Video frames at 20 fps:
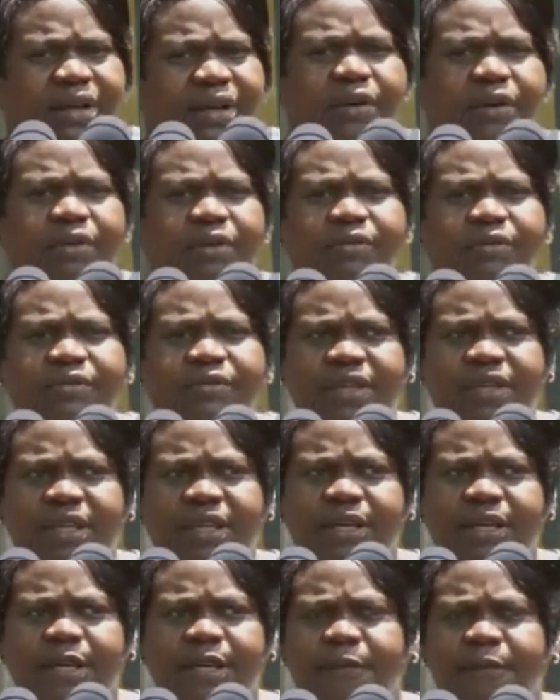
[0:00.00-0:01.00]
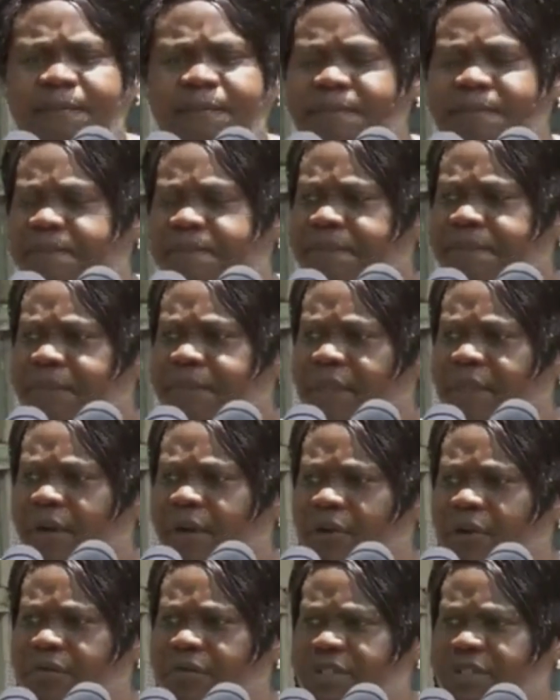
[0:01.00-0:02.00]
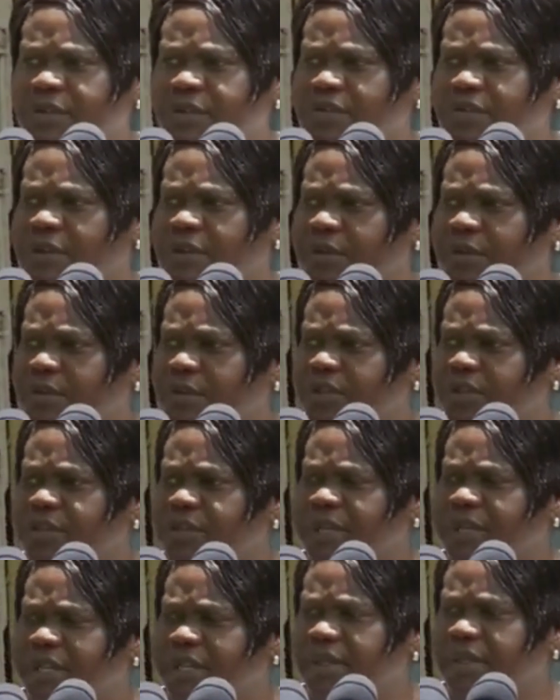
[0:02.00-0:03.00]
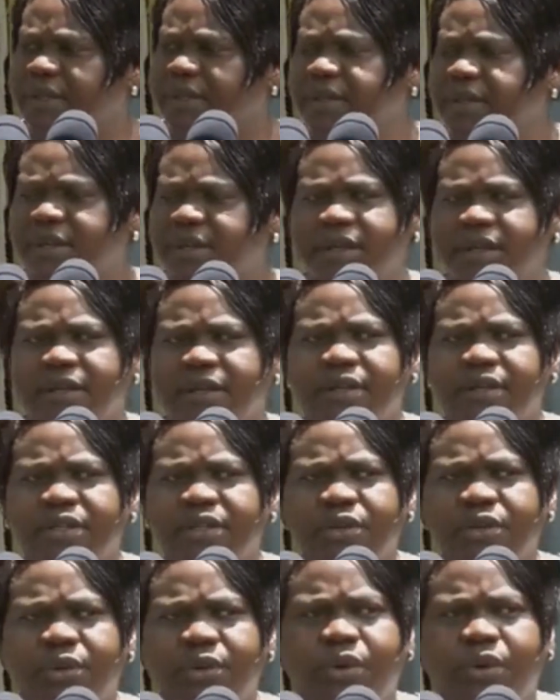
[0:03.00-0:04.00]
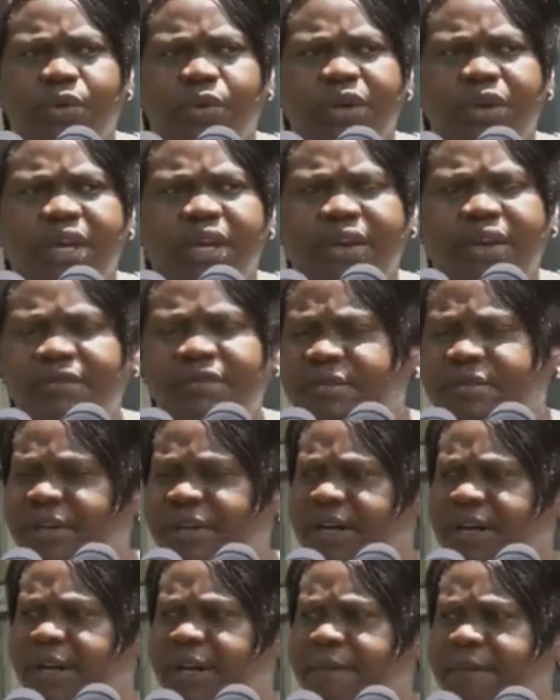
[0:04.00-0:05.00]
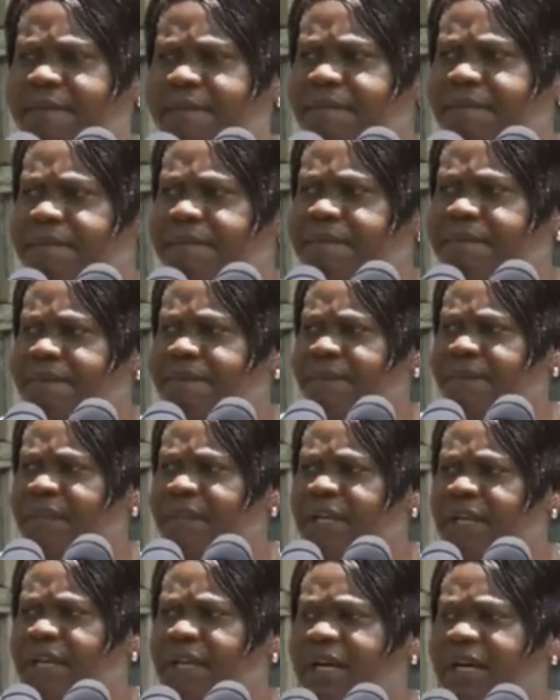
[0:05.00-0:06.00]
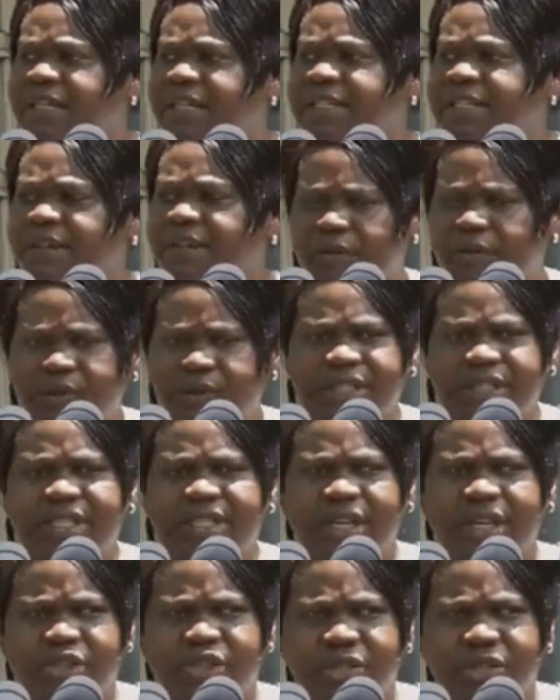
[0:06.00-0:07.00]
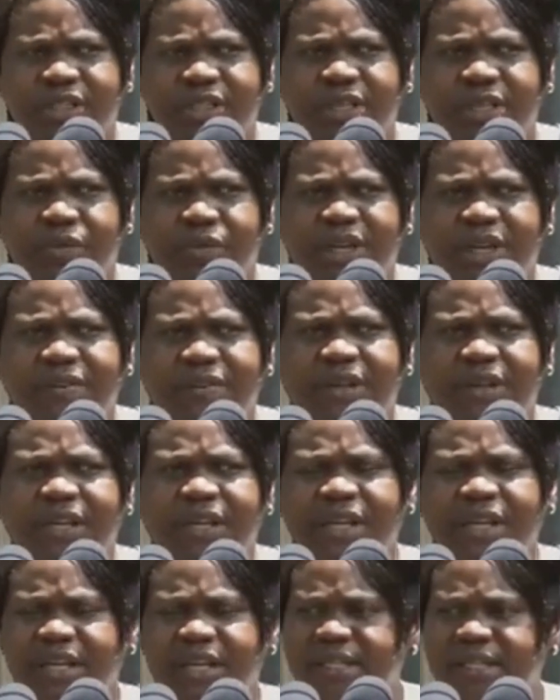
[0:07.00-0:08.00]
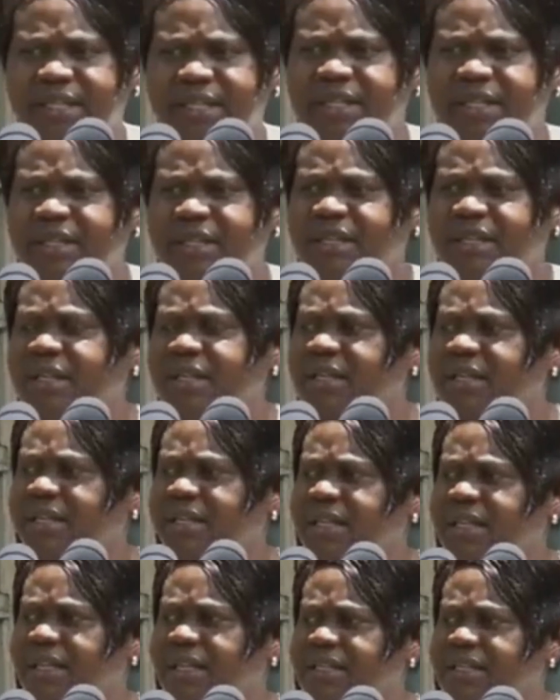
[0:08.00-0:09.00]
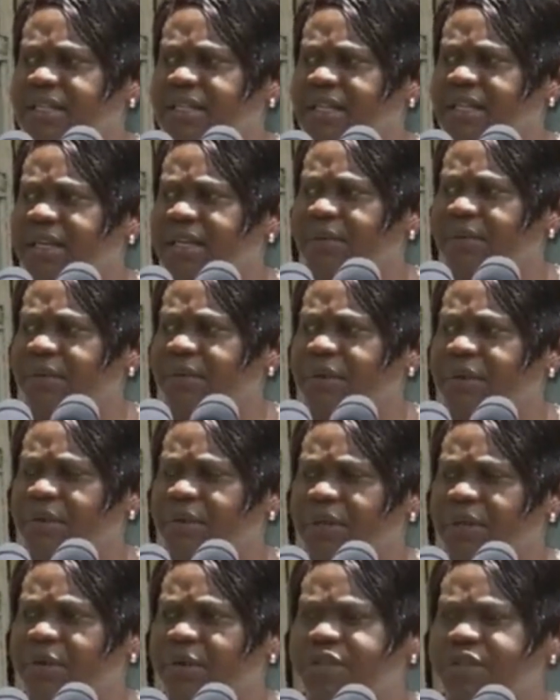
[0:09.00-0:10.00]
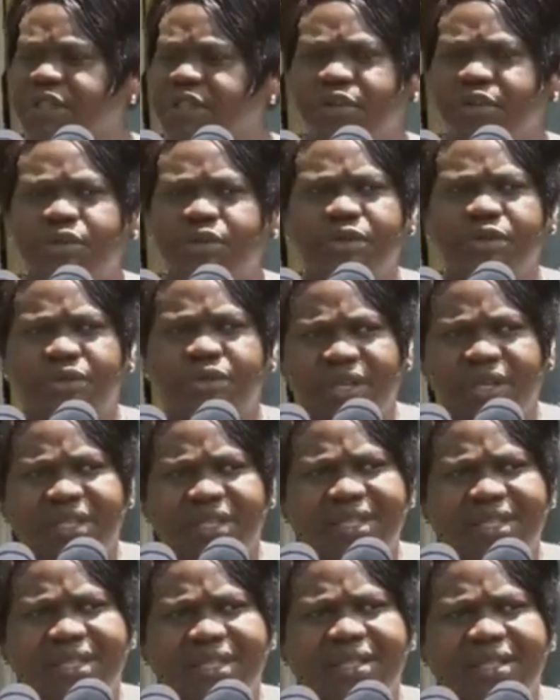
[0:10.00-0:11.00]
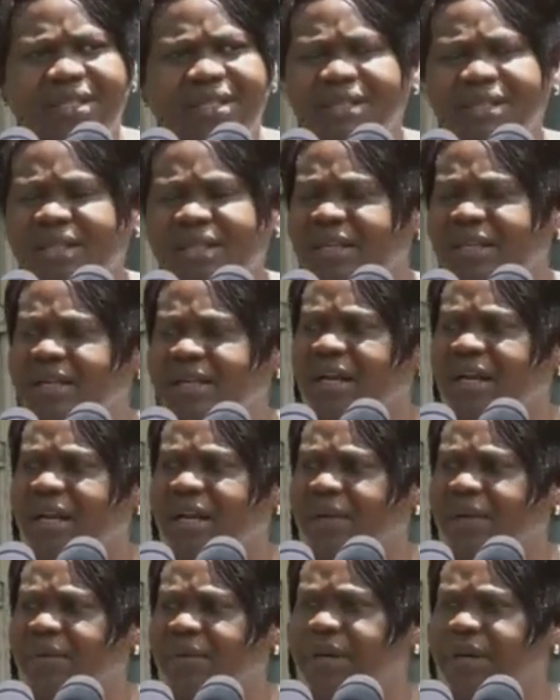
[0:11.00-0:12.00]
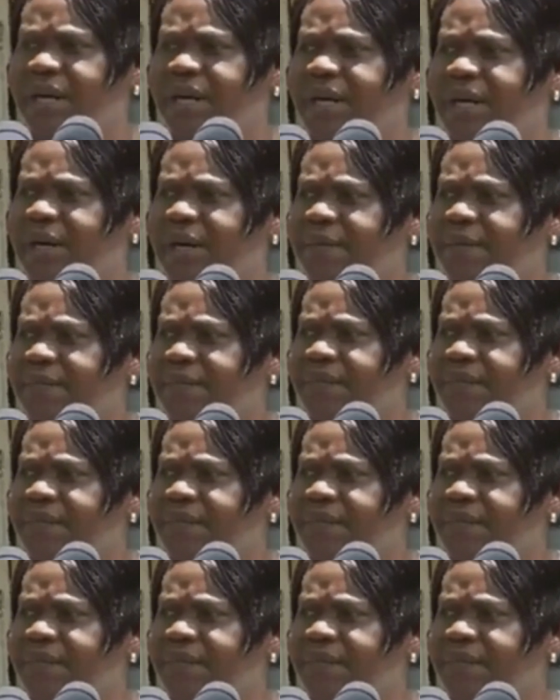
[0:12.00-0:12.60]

of the Office of the Ombudsman. So we have had several discussions, and we have agreed that we will continue to strengthen our